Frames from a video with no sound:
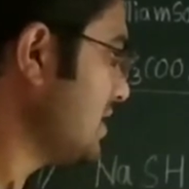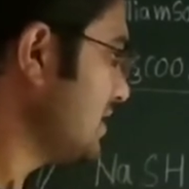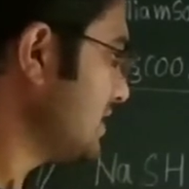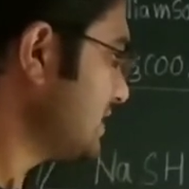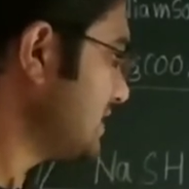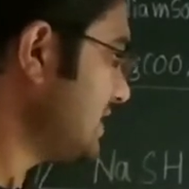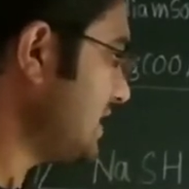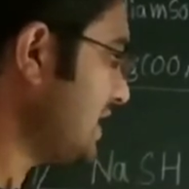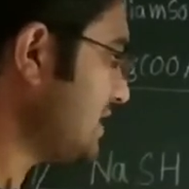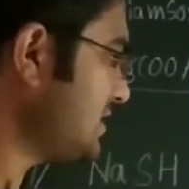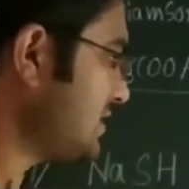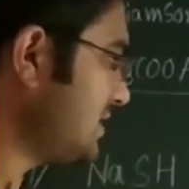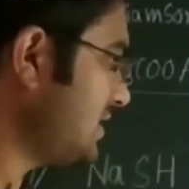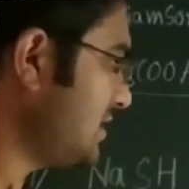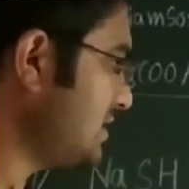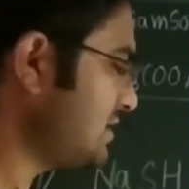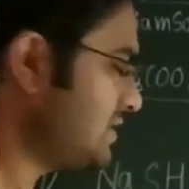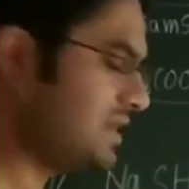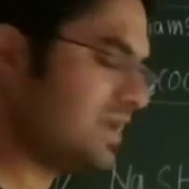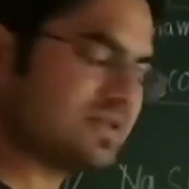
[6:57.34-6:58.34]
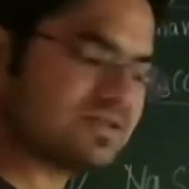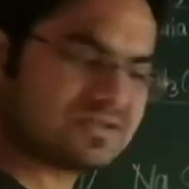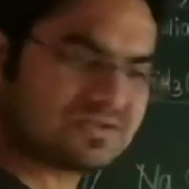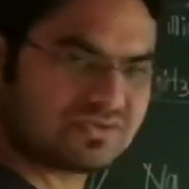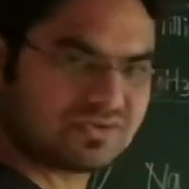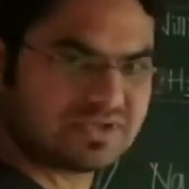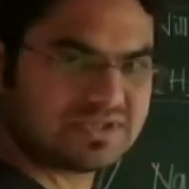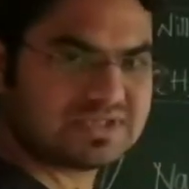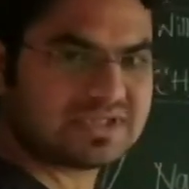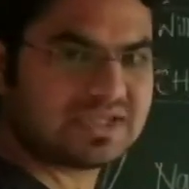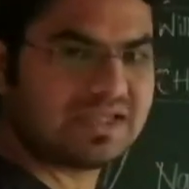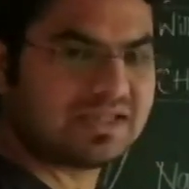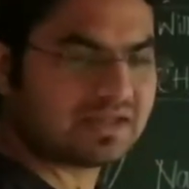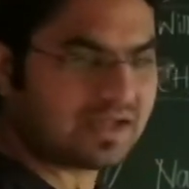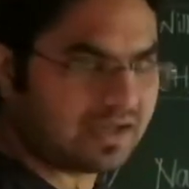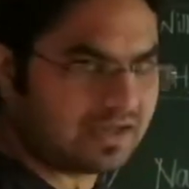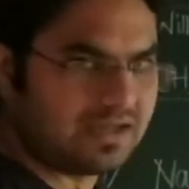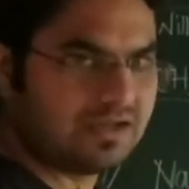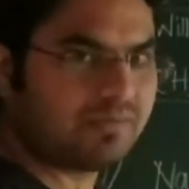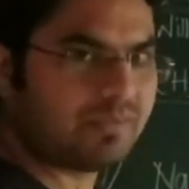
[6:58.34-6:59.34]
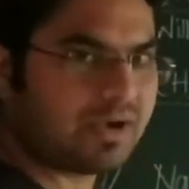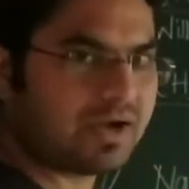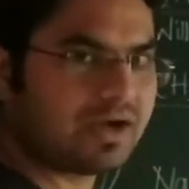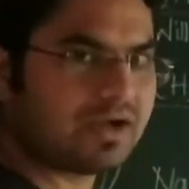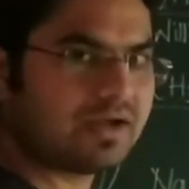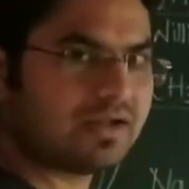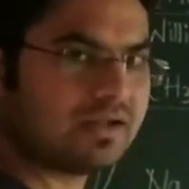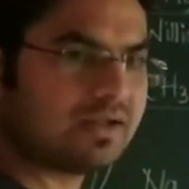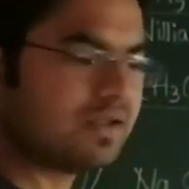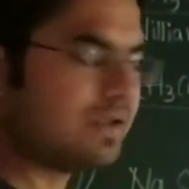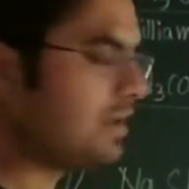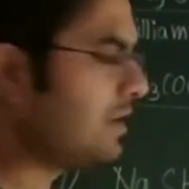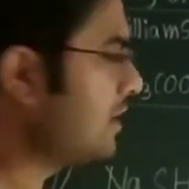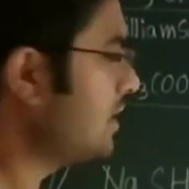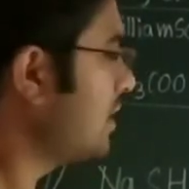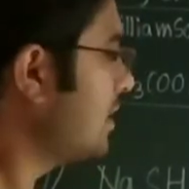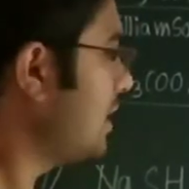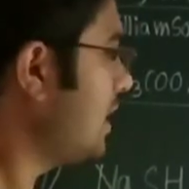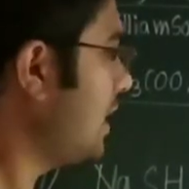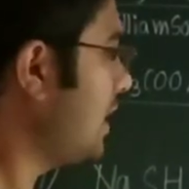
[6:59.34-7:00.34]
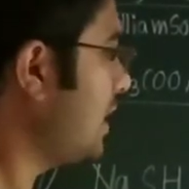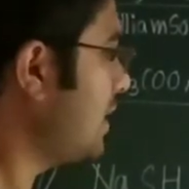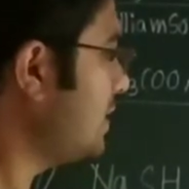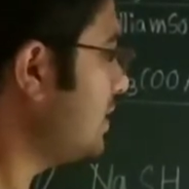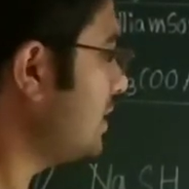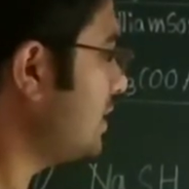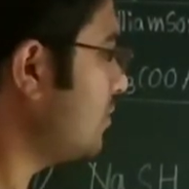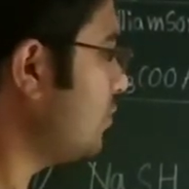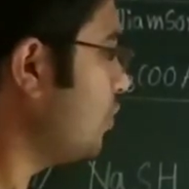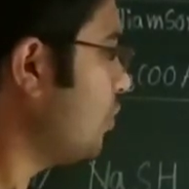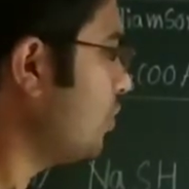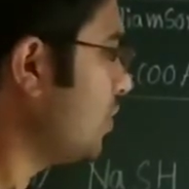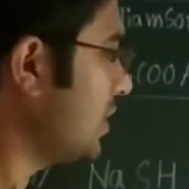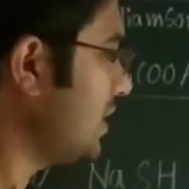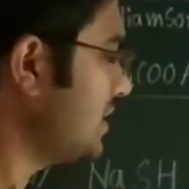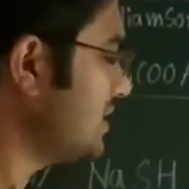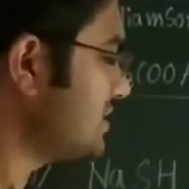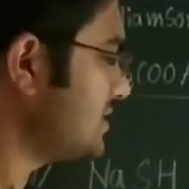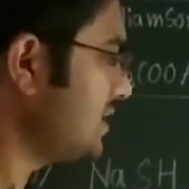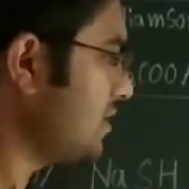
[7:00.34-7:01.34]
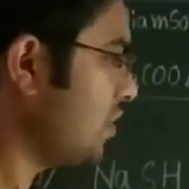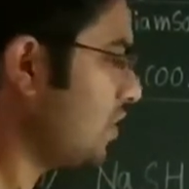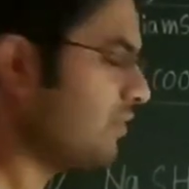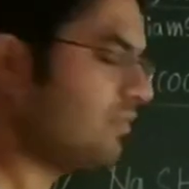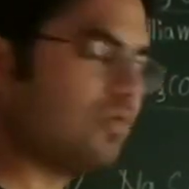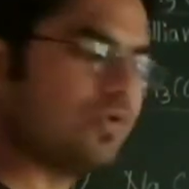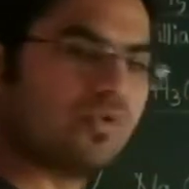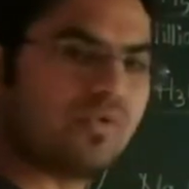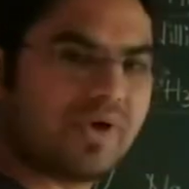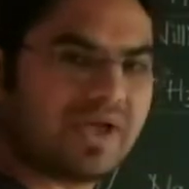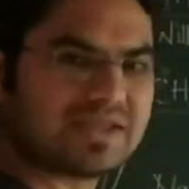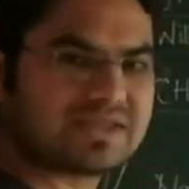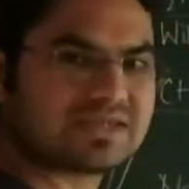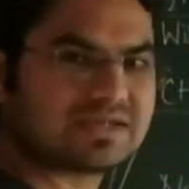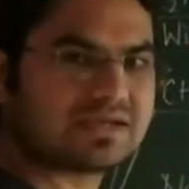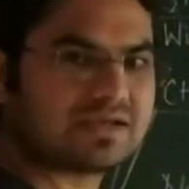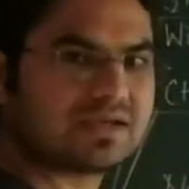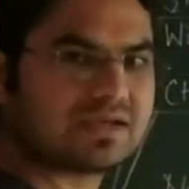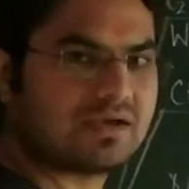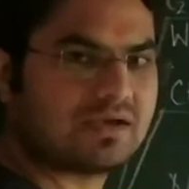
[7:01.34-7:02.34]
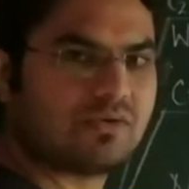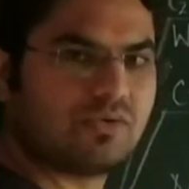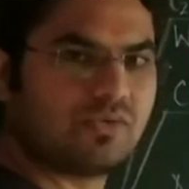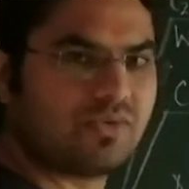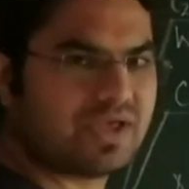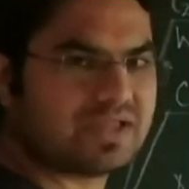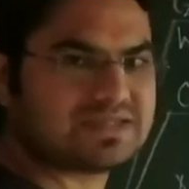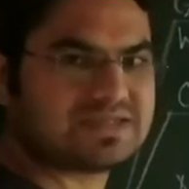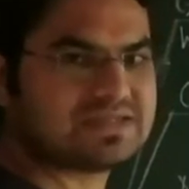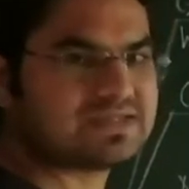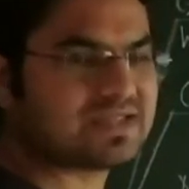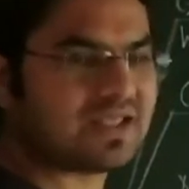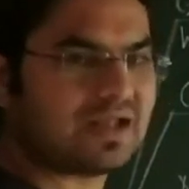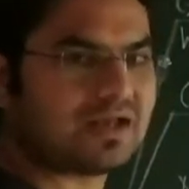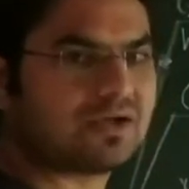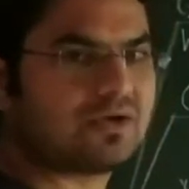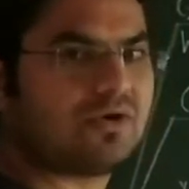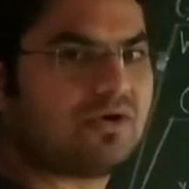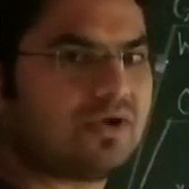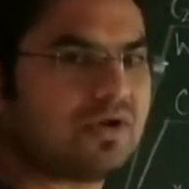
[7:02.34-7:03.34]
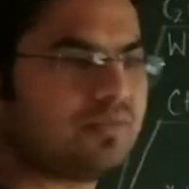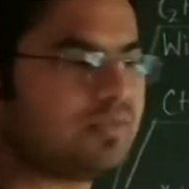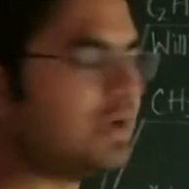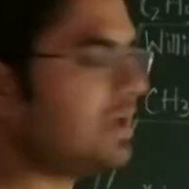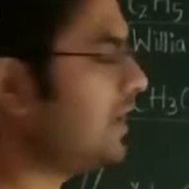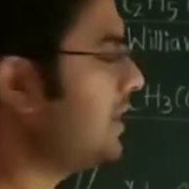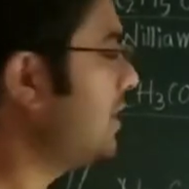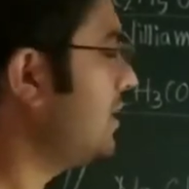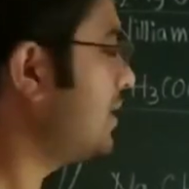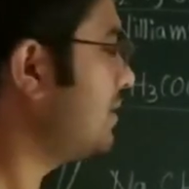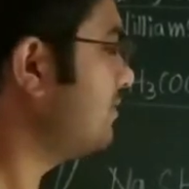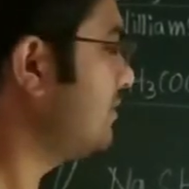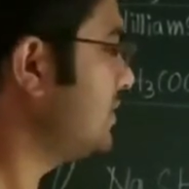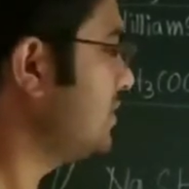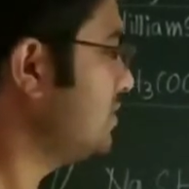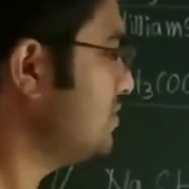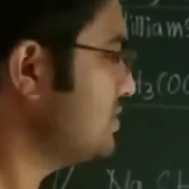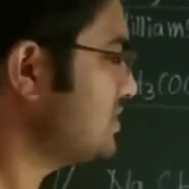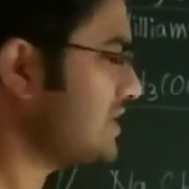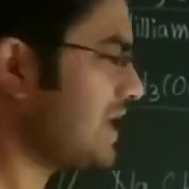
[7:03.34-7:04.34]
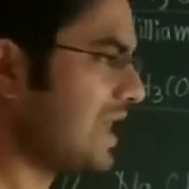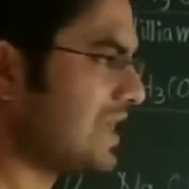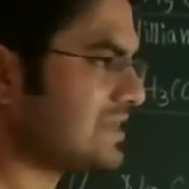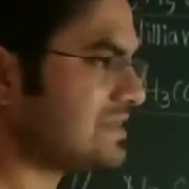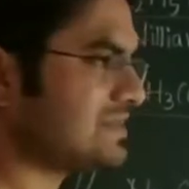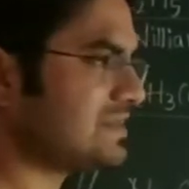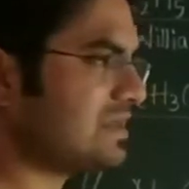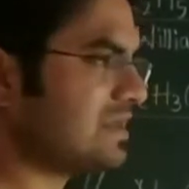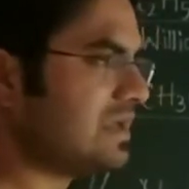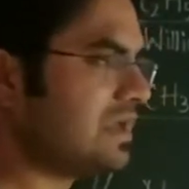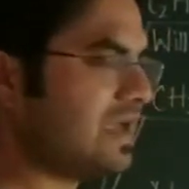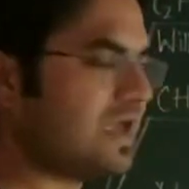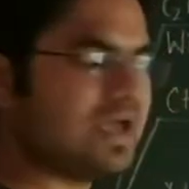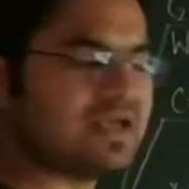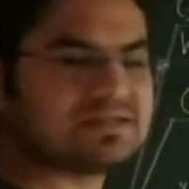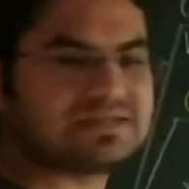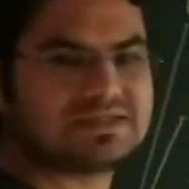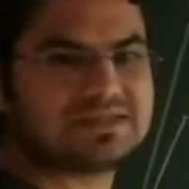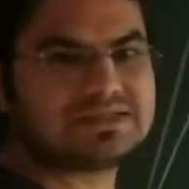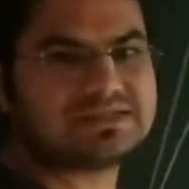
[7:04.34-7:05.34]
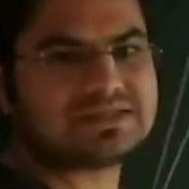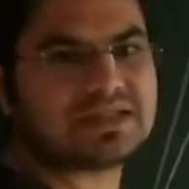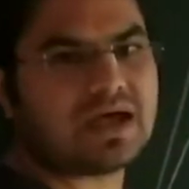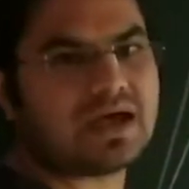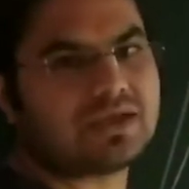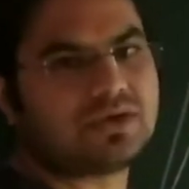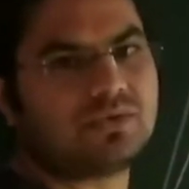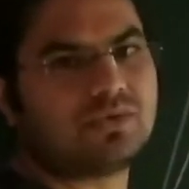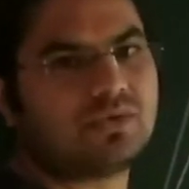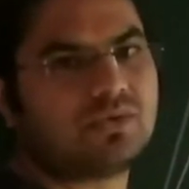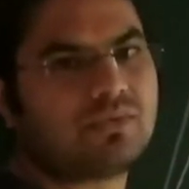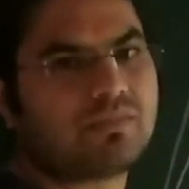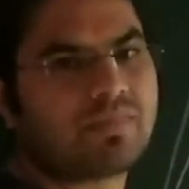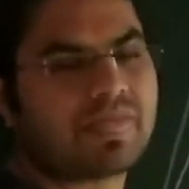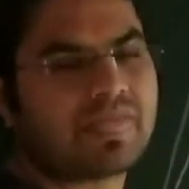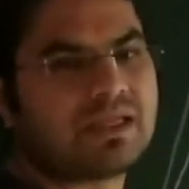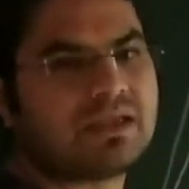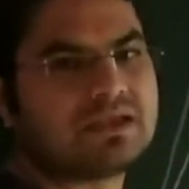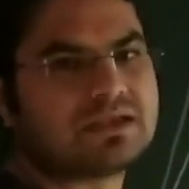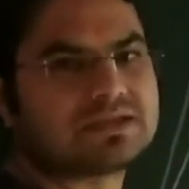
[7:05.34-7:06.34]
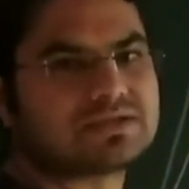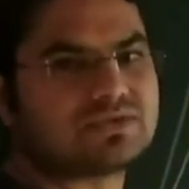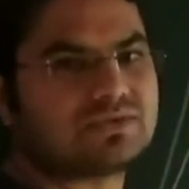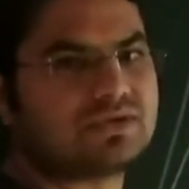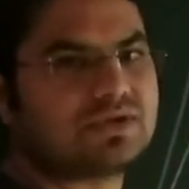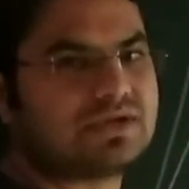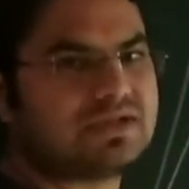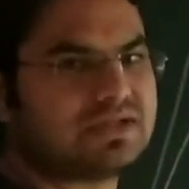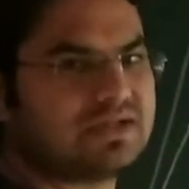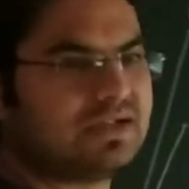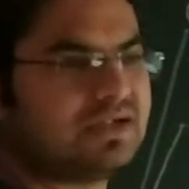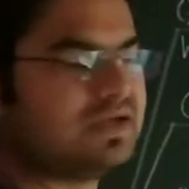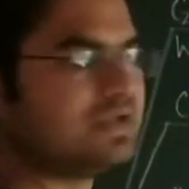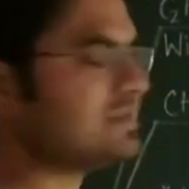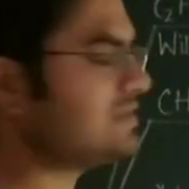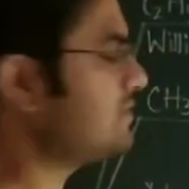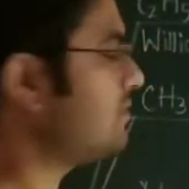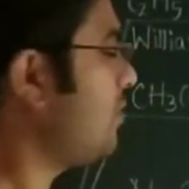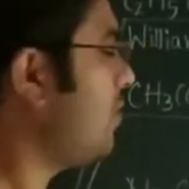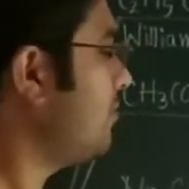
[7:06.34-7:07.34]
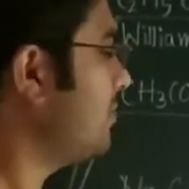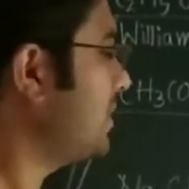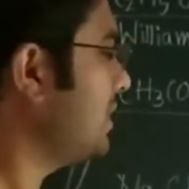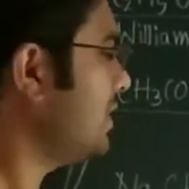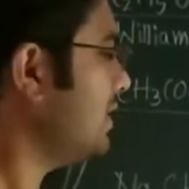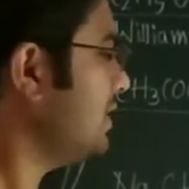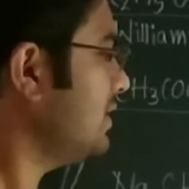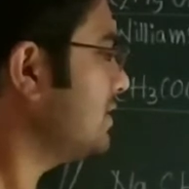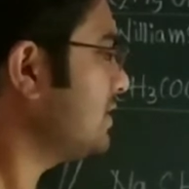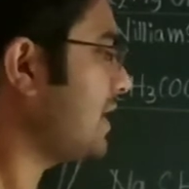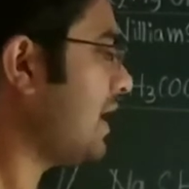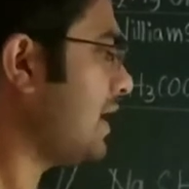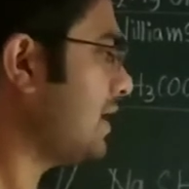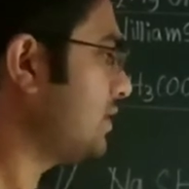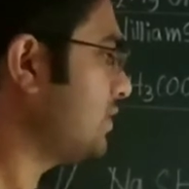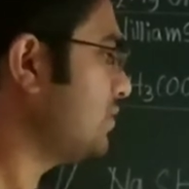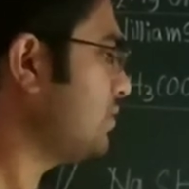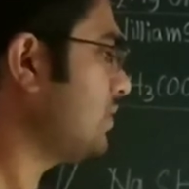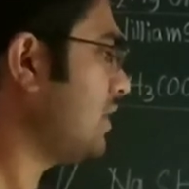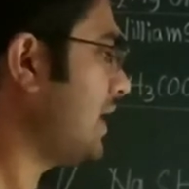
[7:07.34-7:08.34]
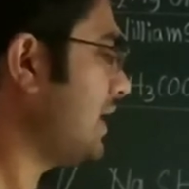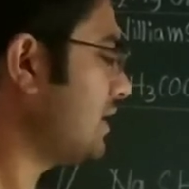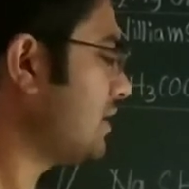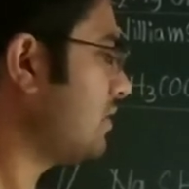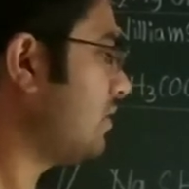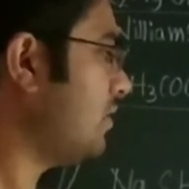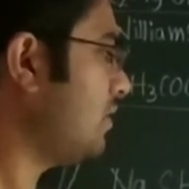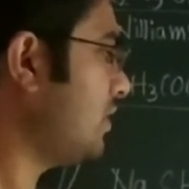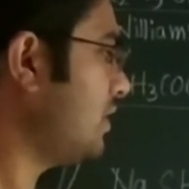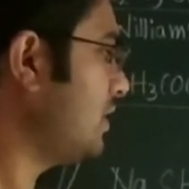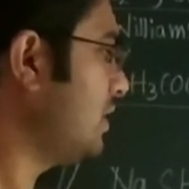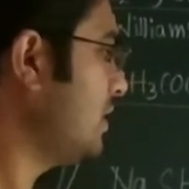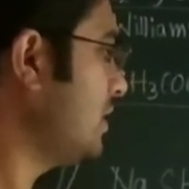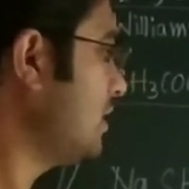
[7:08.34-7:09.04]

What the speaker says: CS3CH2 is ethyl part, and instead of OH, OH is alcohol, but here we use S. S is thio, so it is forming thioalcohol.